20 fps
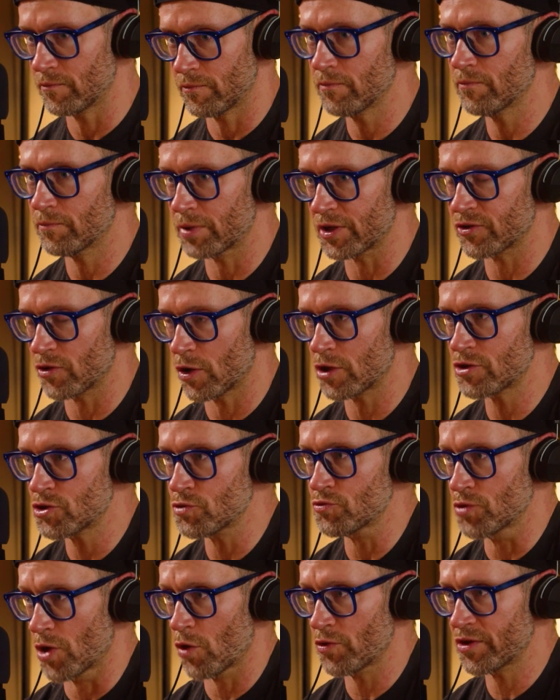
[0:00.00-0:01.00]
But as long as you
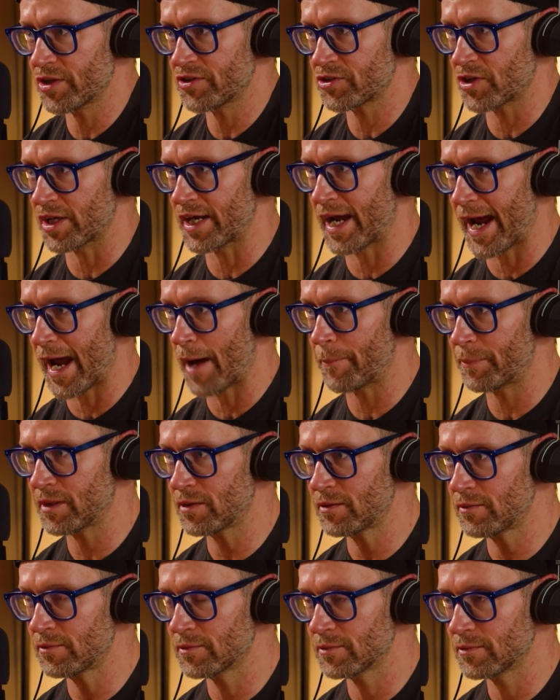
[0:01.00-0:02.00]
know that's going to
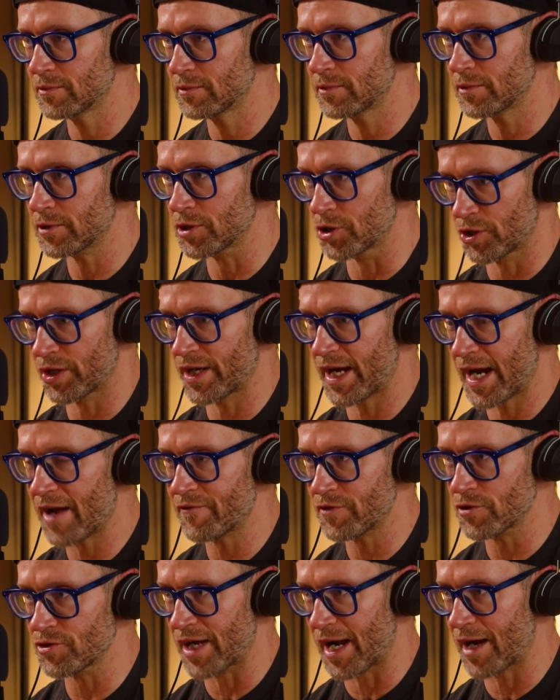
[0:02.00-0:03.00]
happen, you're going to have
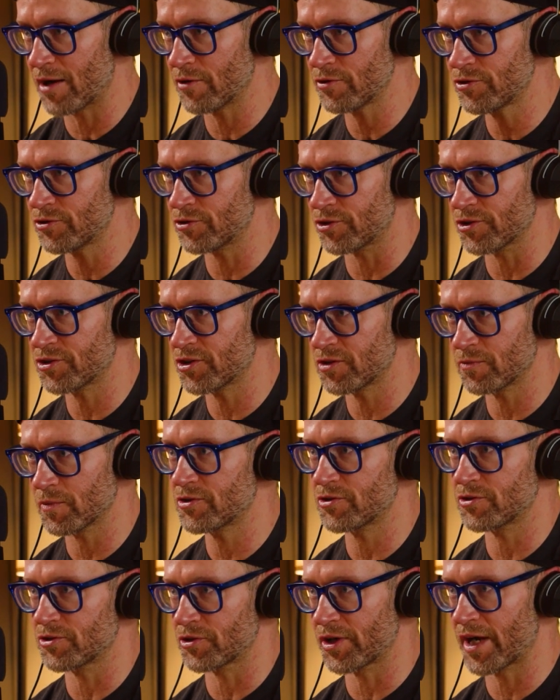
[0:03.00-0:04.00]
your downs just as
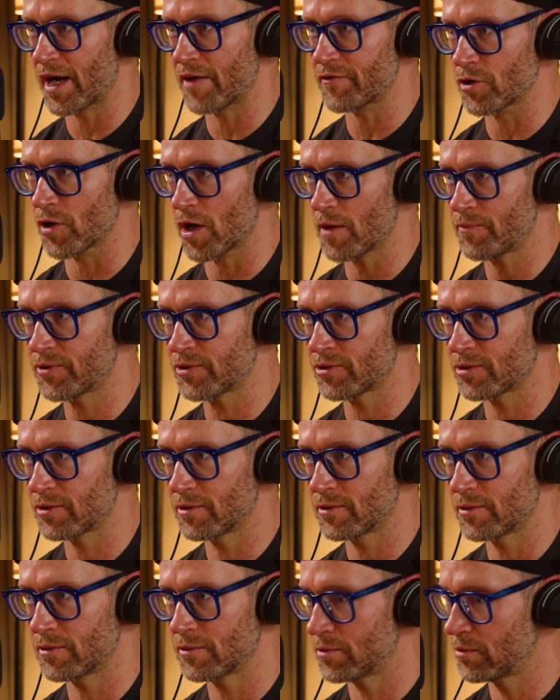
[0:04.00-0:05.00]
much as you're going to have your ups.
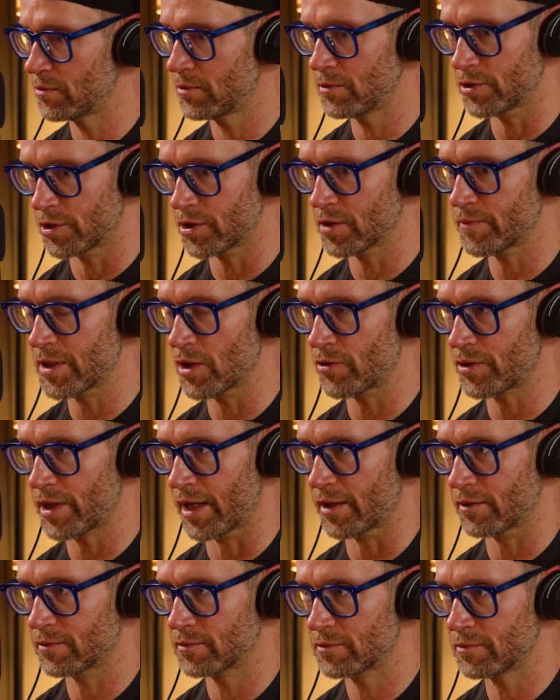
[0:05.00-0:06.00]
You're going to be
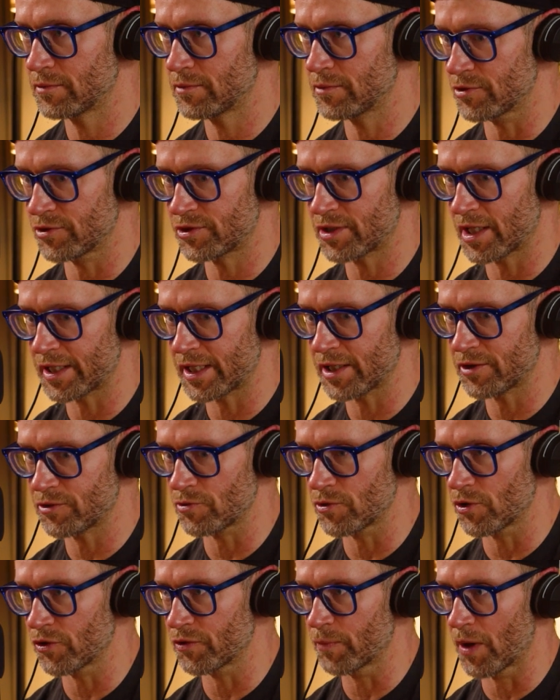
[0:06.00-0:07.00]
okay. You just got to get
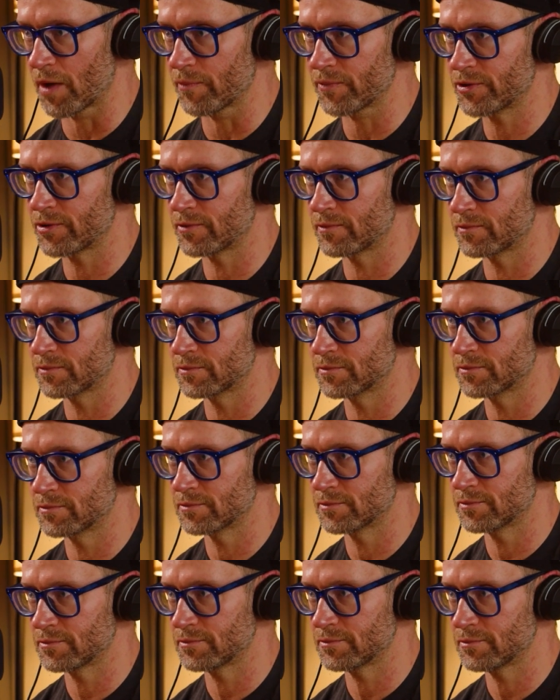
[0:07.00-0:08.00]
through those bumps.
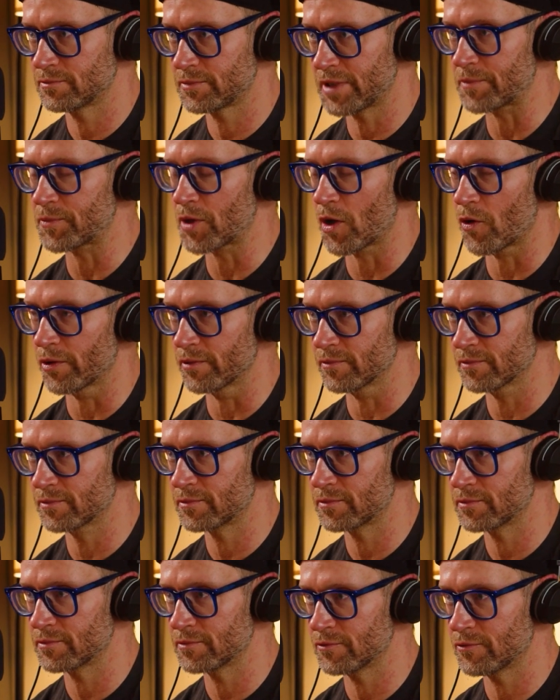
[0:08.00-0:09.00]
Keep going.
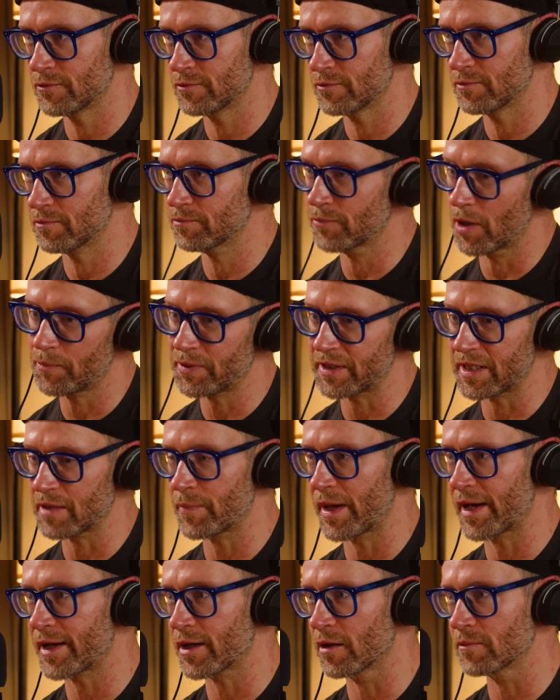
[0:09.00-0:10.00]
Bump and get
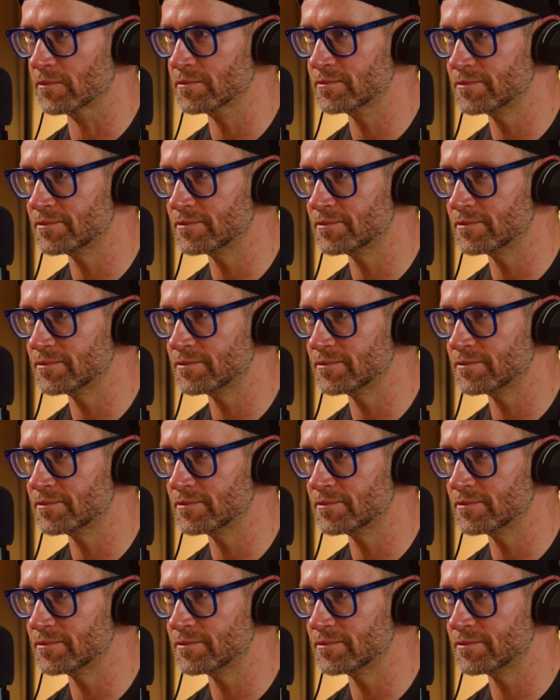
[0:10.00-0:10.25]
back up.